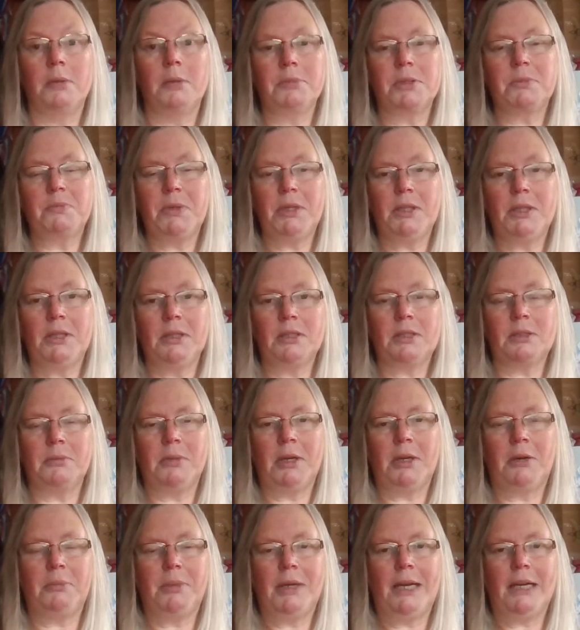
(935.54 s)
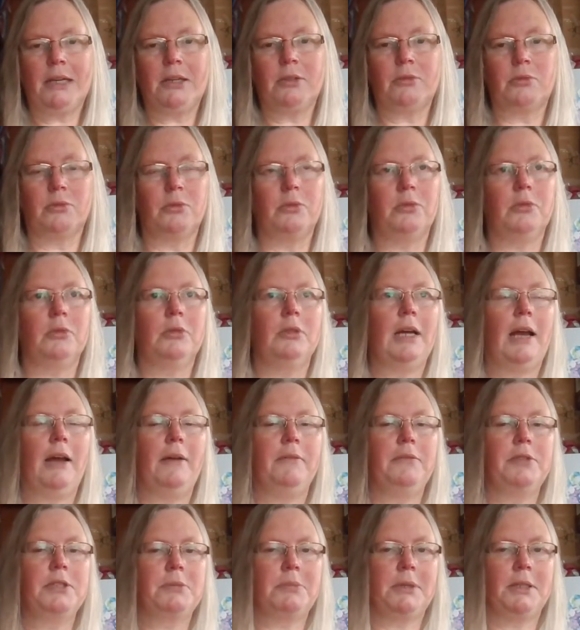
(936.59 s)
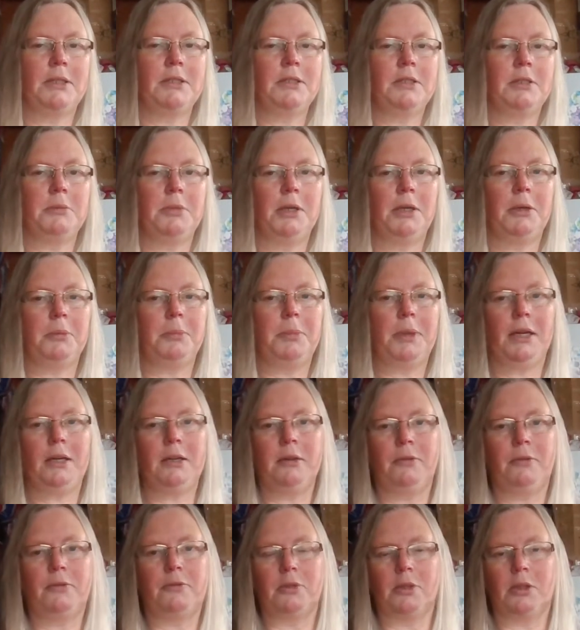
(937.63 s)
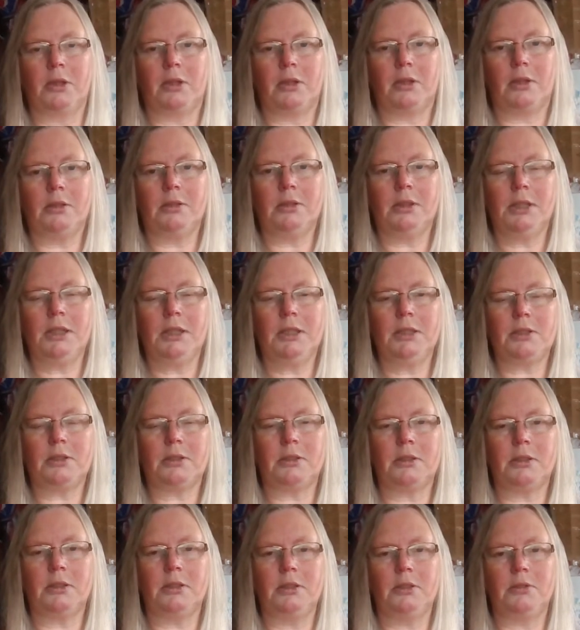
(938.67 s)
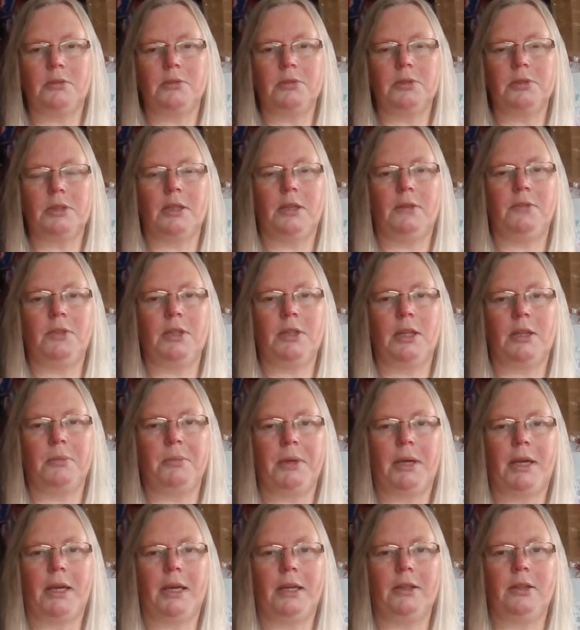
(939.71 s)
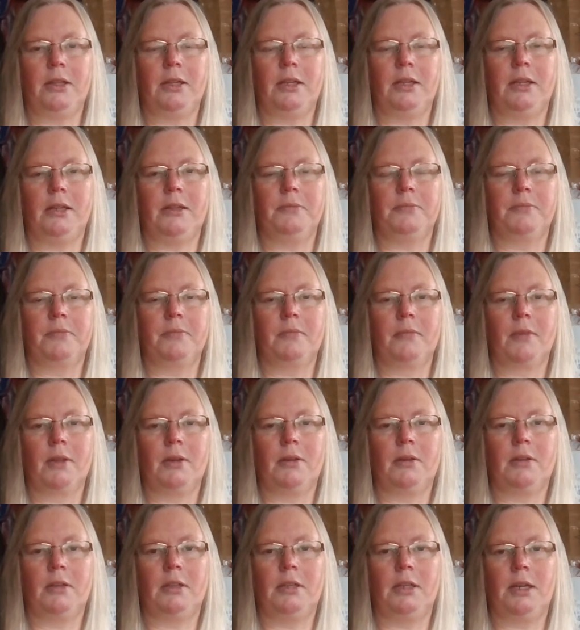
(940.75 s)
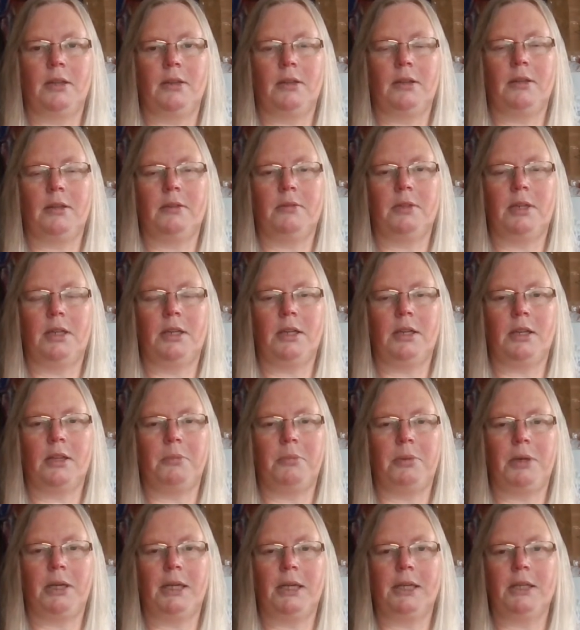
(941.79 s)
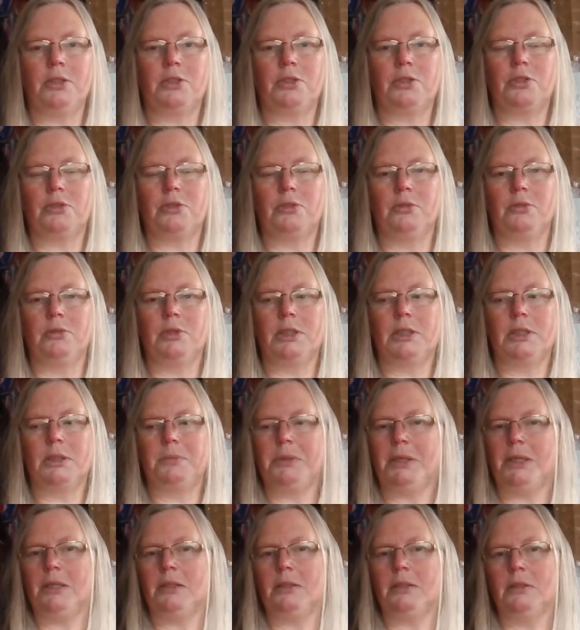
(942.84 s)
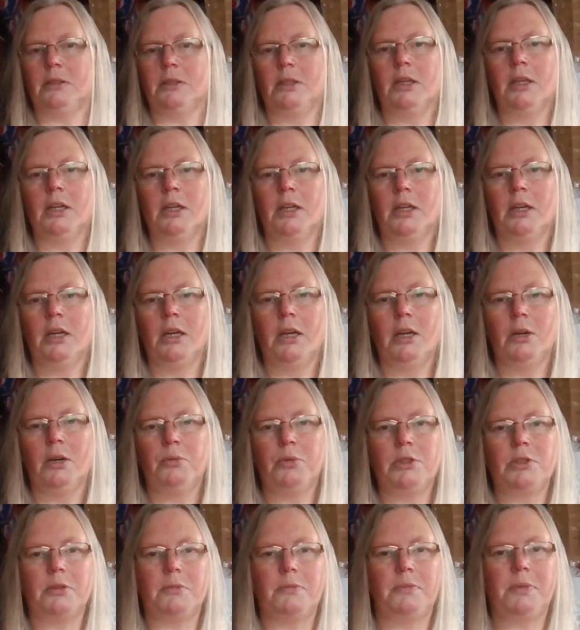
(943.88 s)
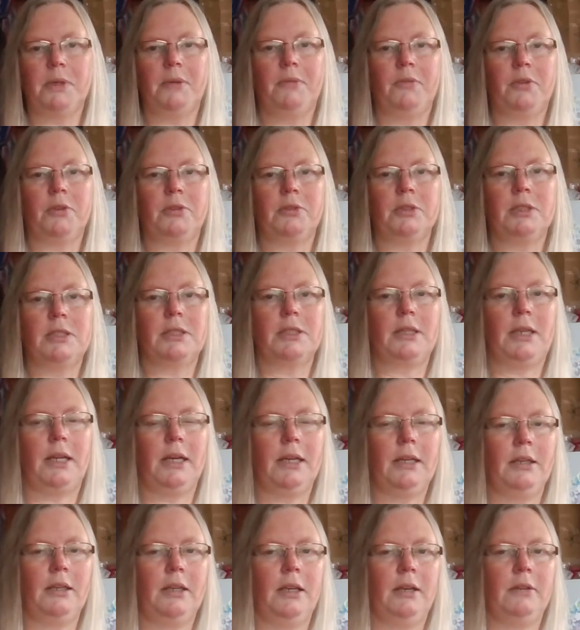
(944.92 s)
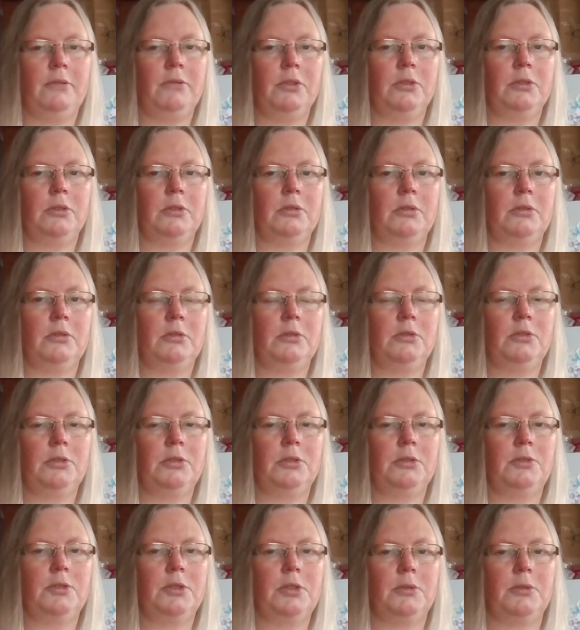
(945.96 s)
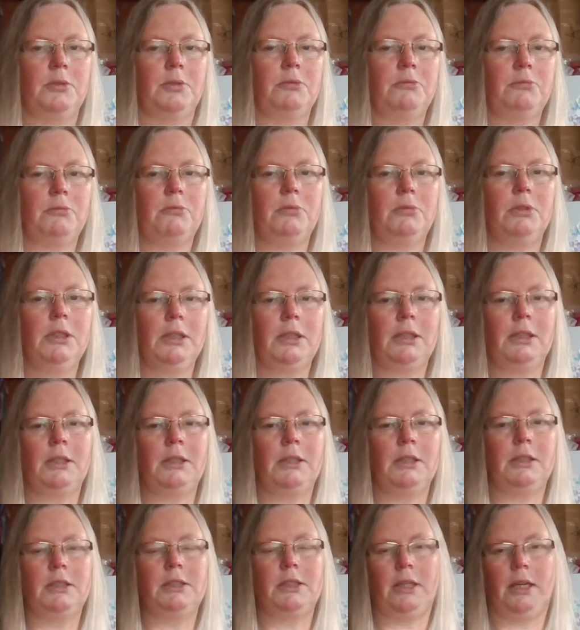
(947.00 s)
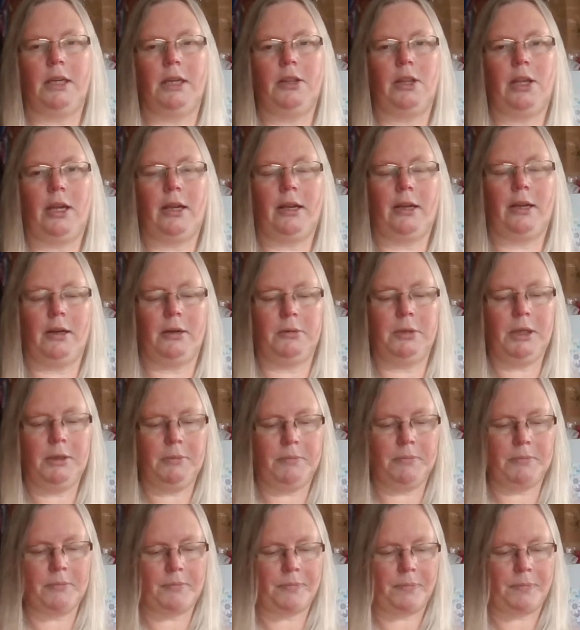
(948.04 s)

spinning some alpaca, or have spun some alpaca for a client. I also have another bag there, another blanket to spin, which I've been very slack and haven't gotten onto, so I really need to get that going.